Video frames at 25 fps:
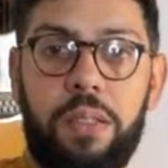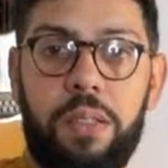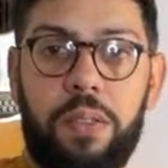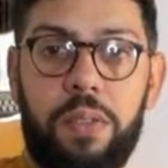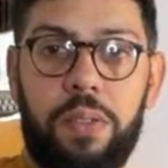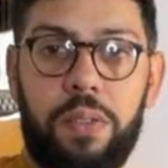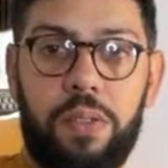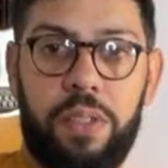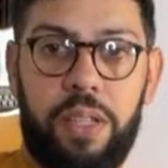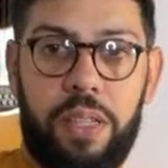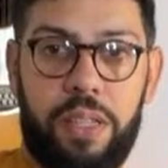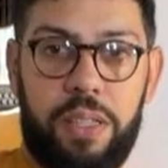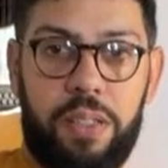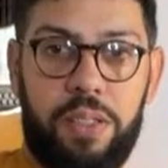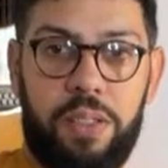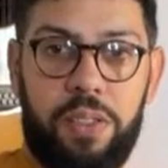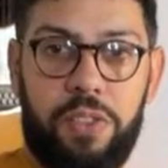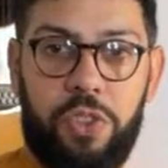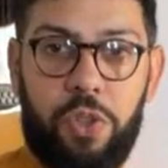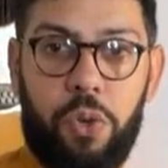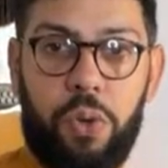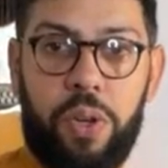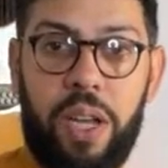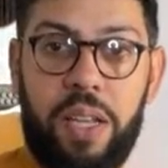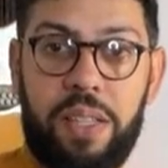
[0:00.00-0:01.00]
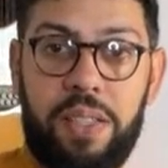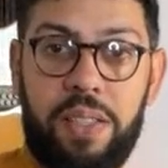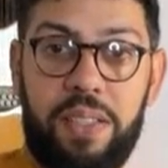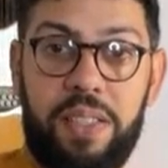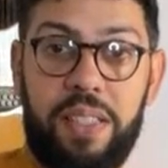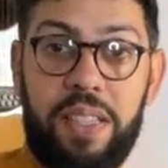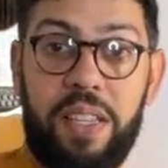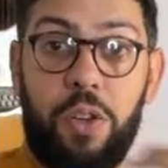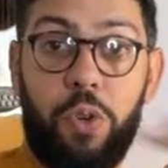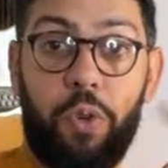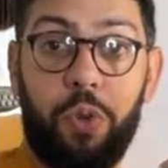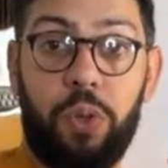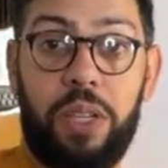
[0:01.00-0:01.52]
that showcases in
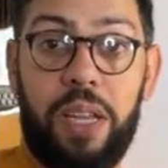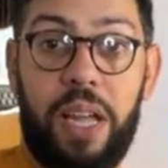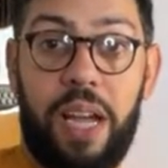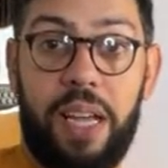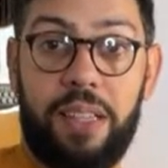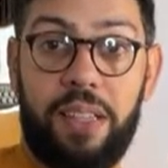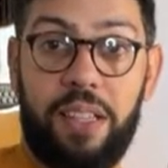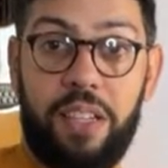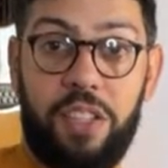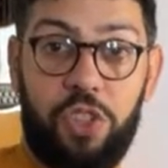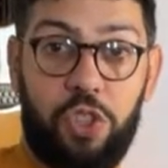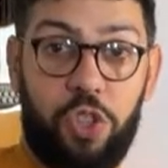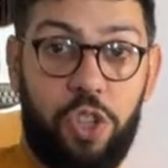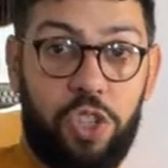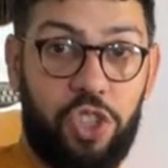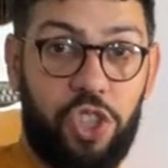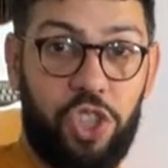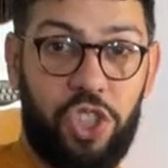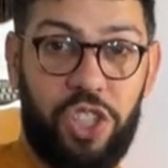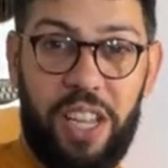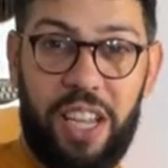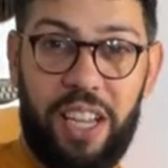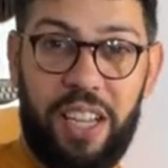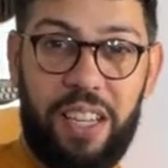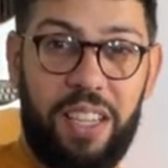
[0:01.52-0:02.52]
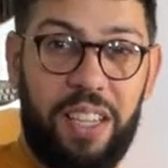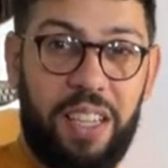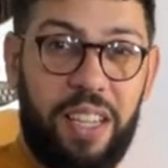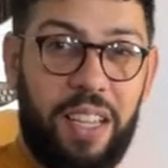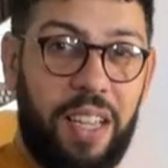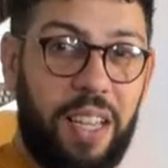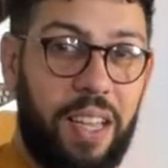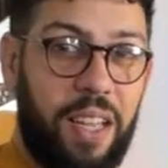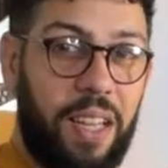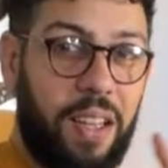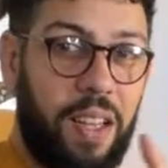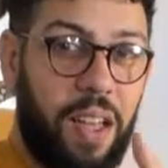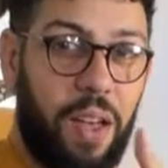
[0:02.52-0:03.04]
a good light, and it's not just like
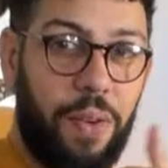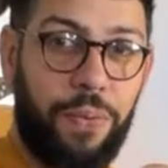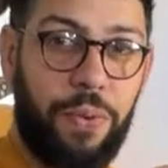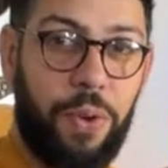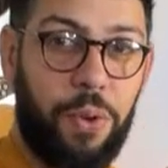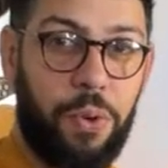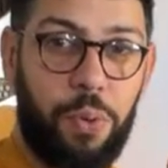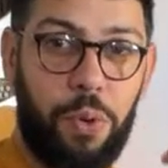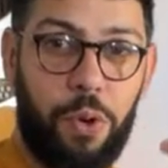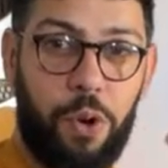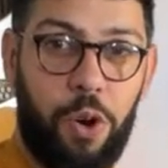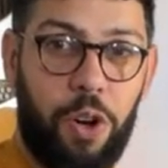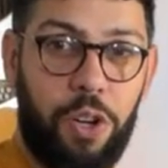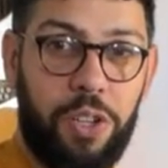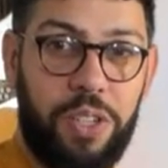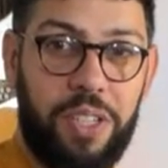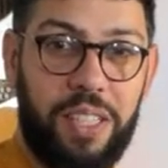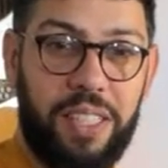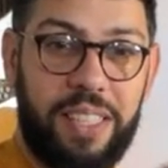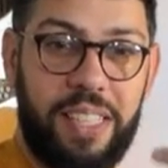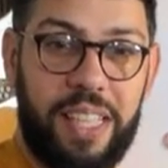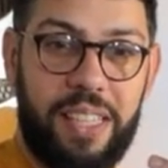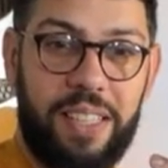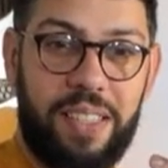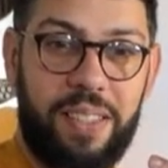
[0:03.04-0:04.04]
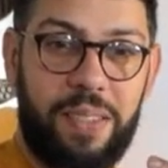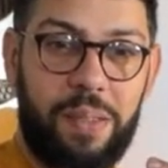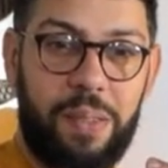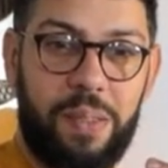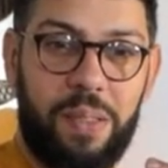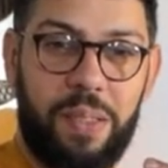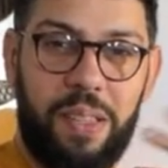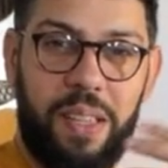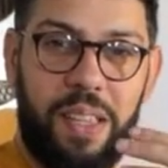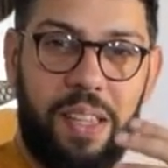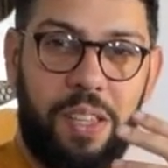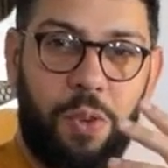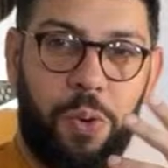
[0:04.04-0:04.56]
a phone recording that
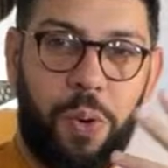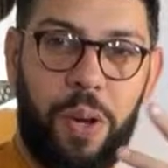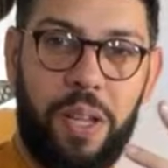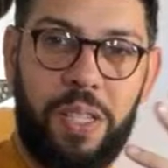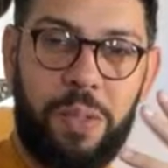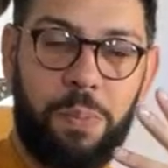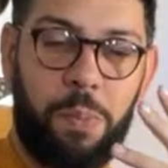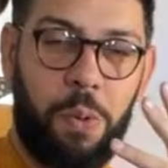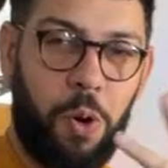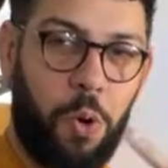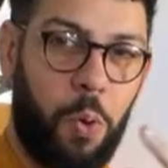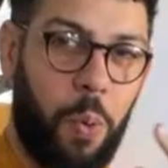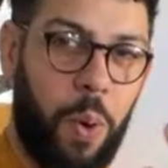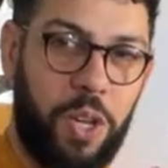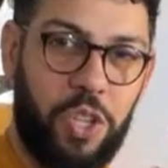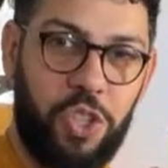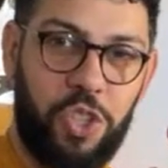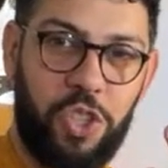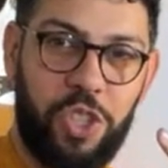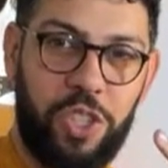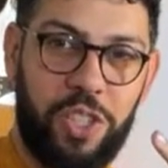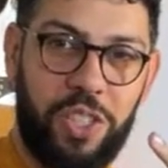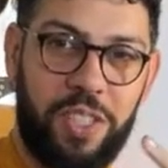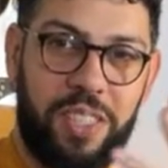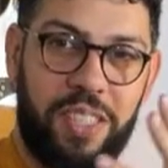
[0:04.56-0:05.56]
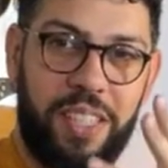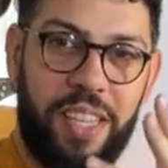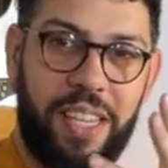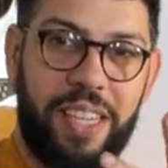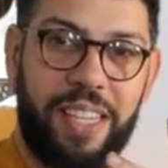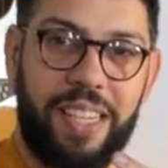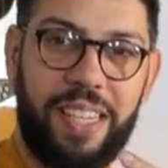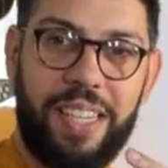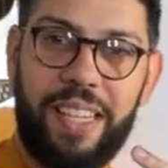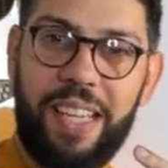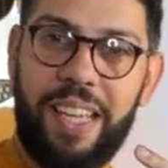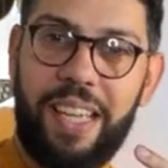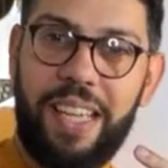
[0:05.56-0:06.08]
it creates more questions than
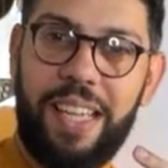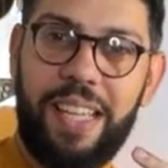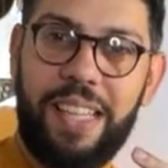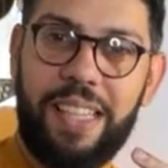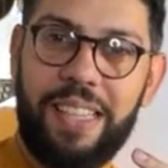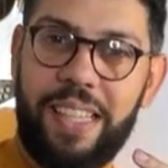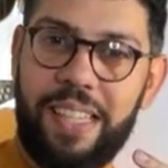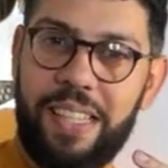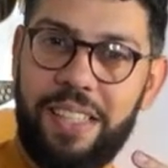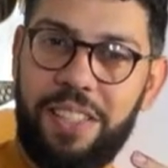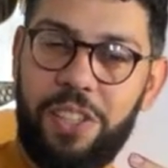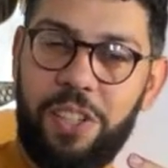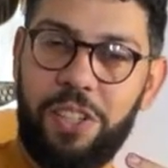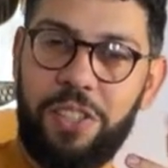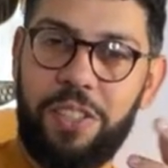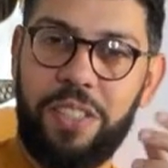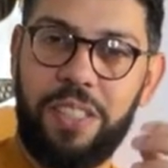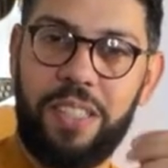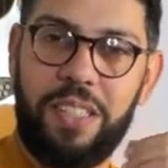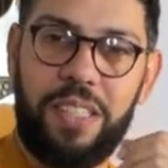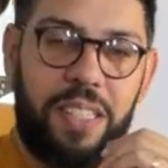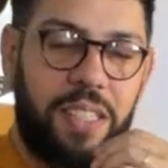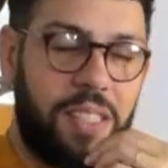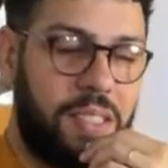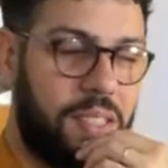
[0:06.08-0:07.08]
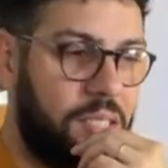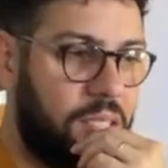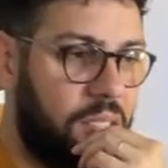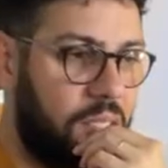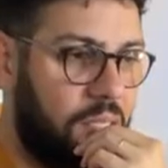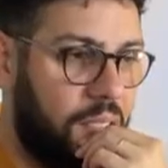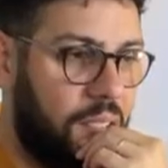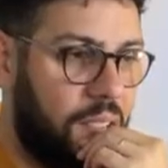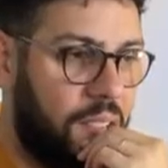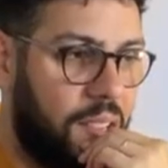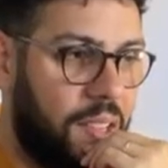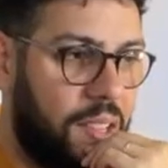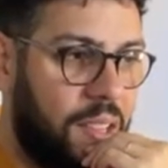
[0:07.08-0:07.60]
certainties.
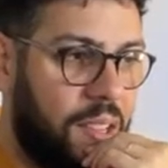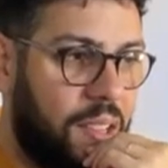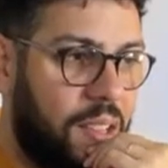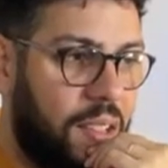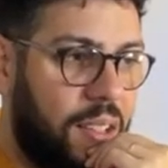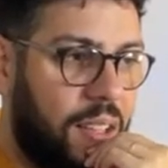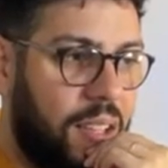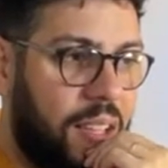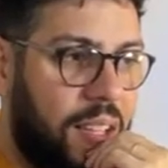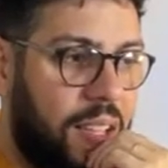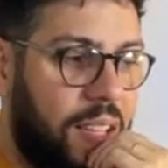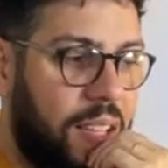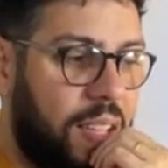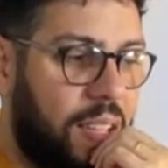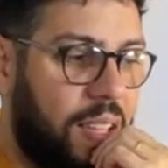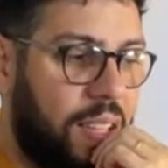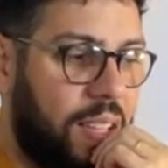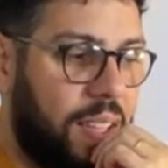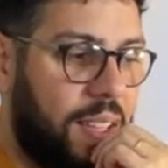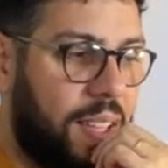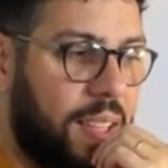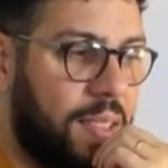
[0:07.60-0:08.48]
But